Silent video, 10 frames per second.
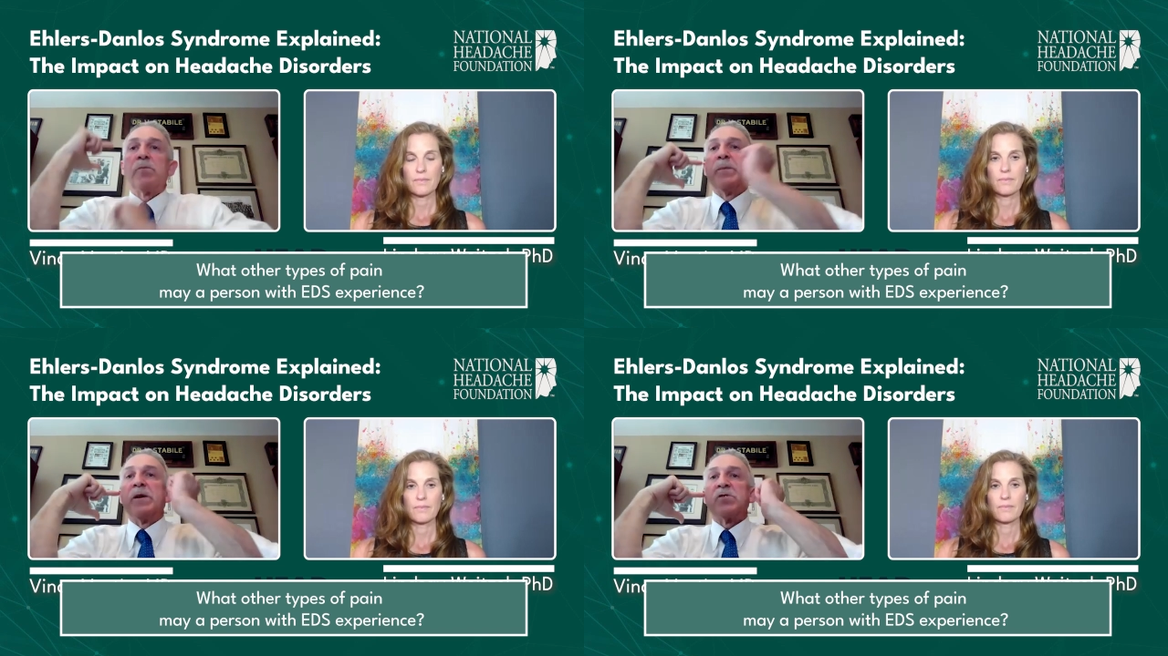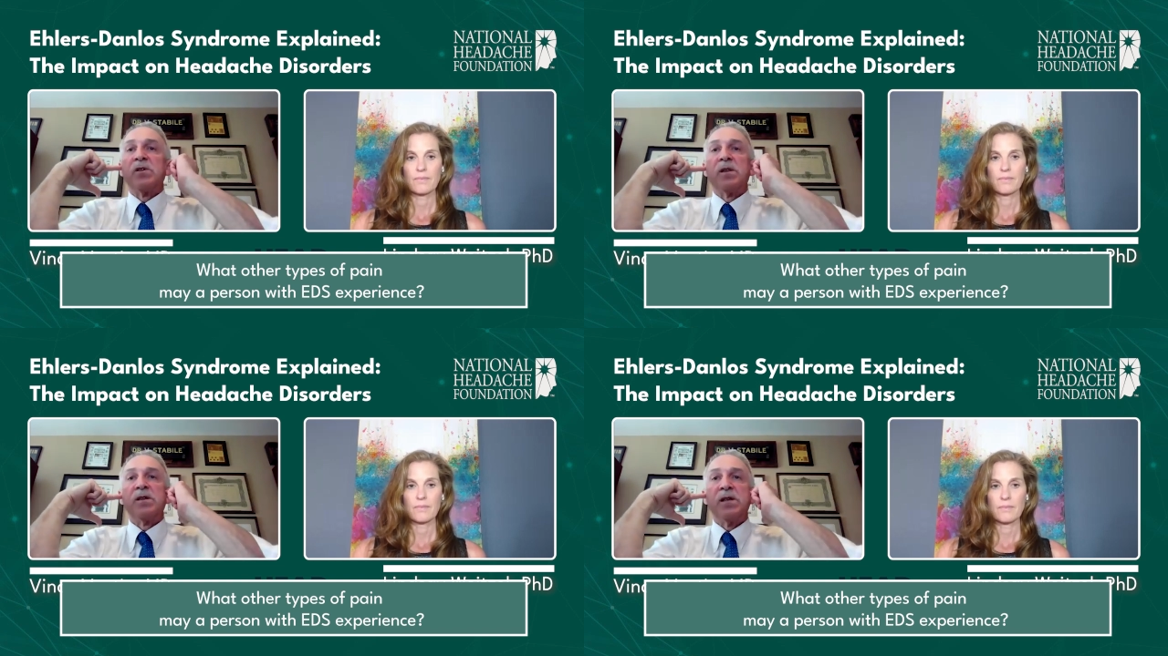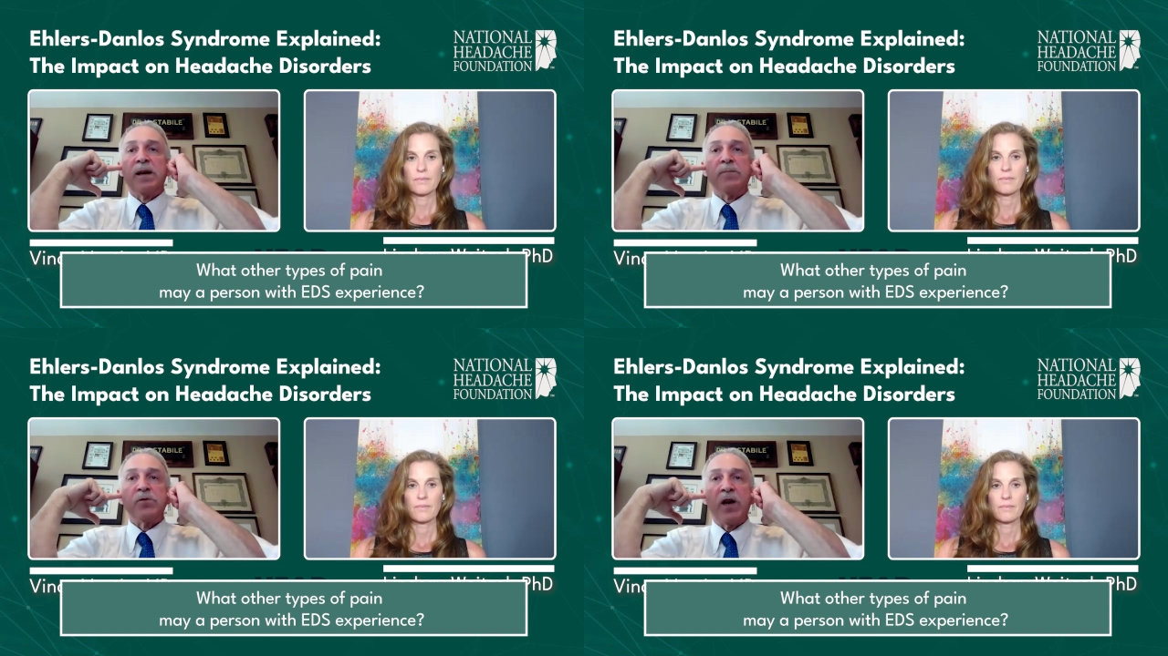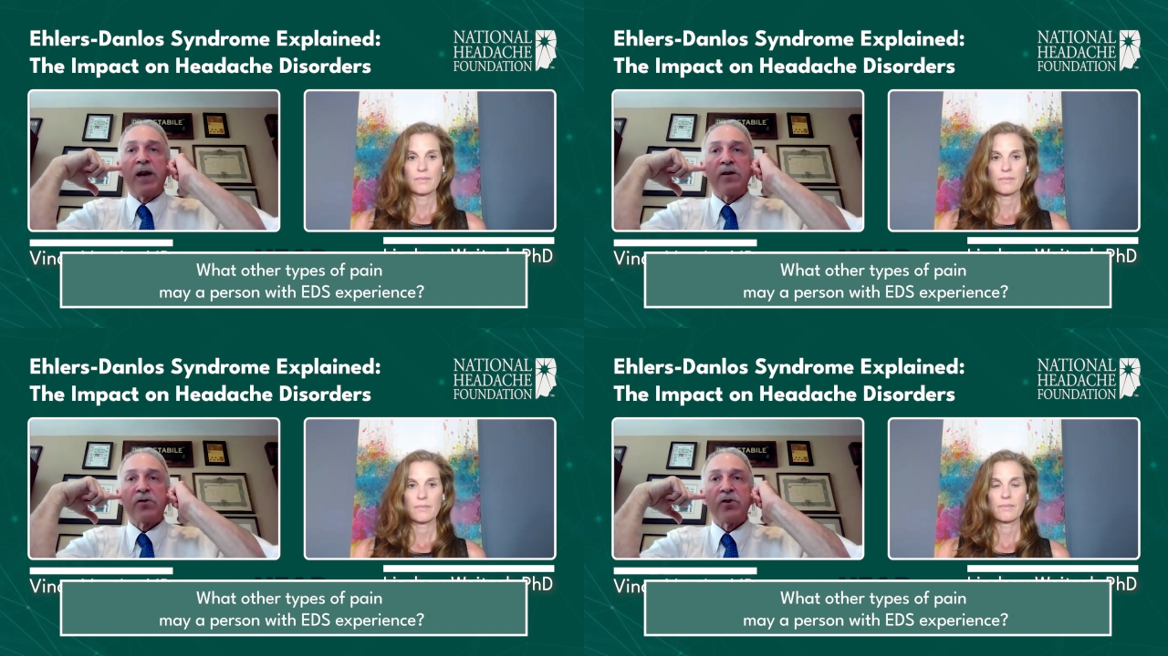Speaker 1: We mentioned the
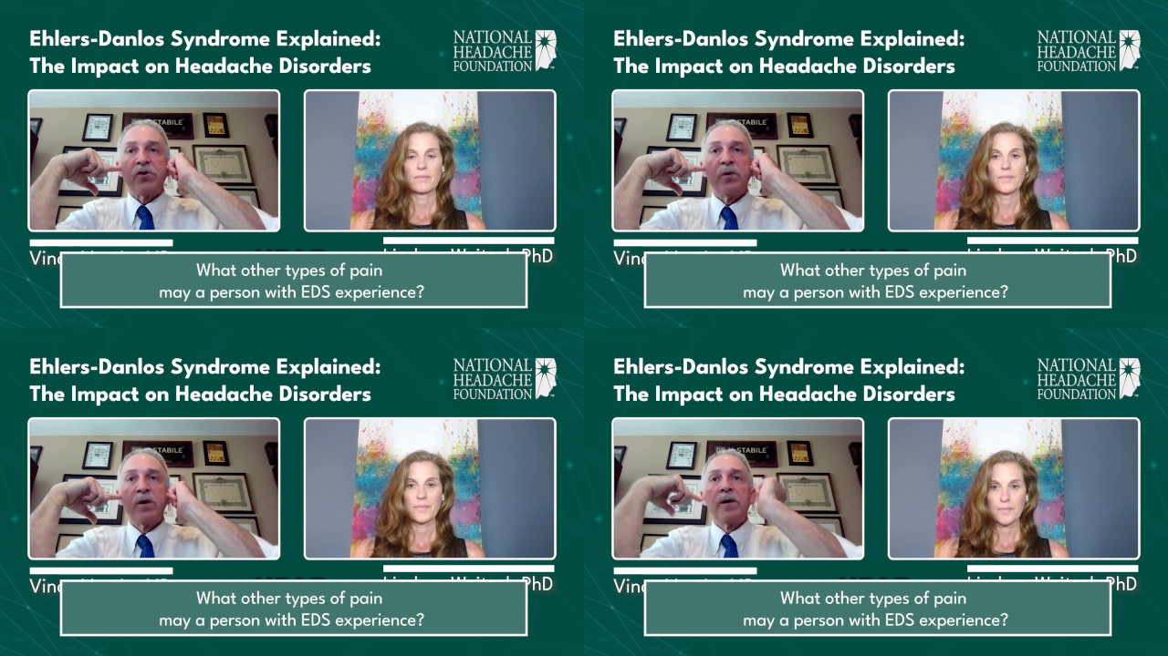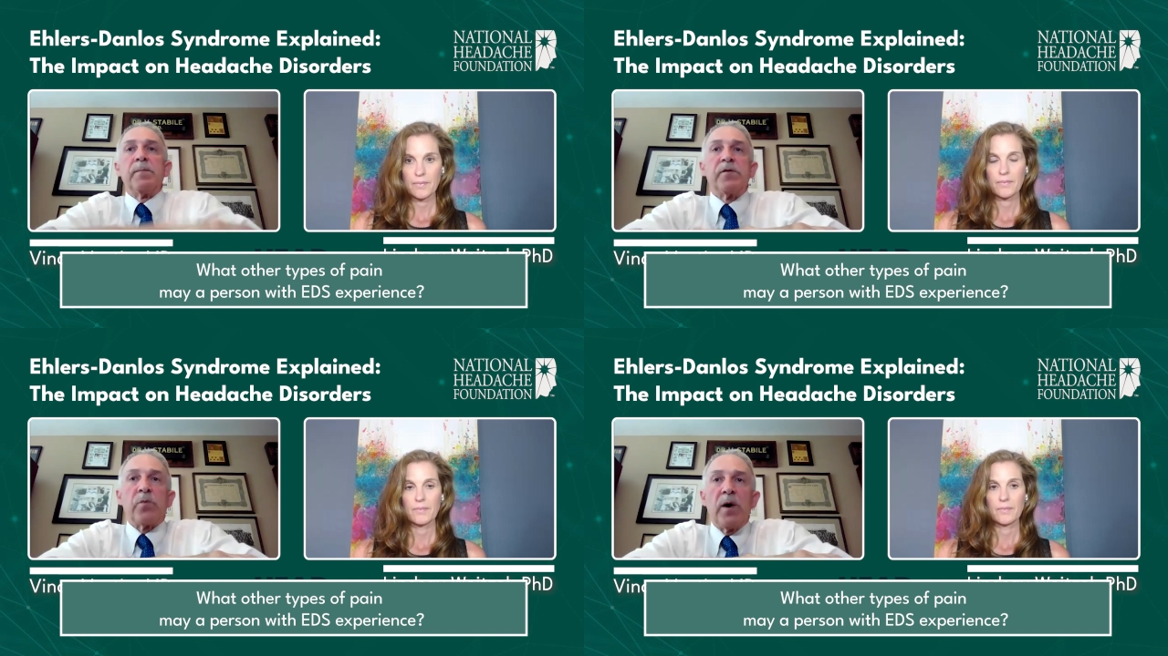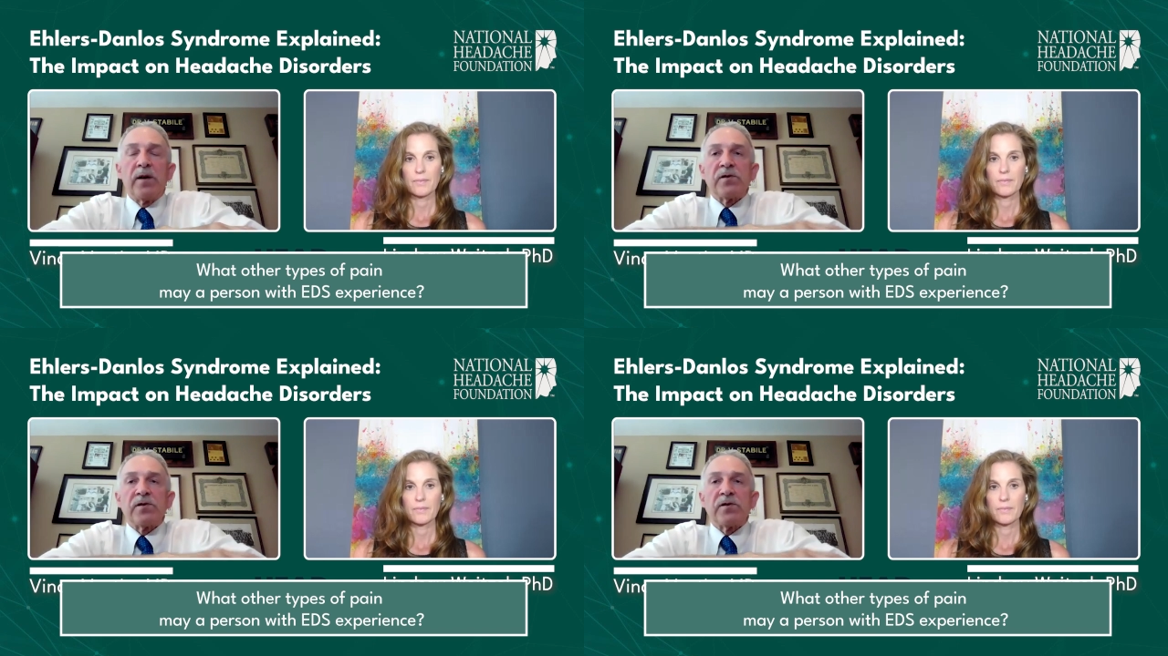TMJ issue as well.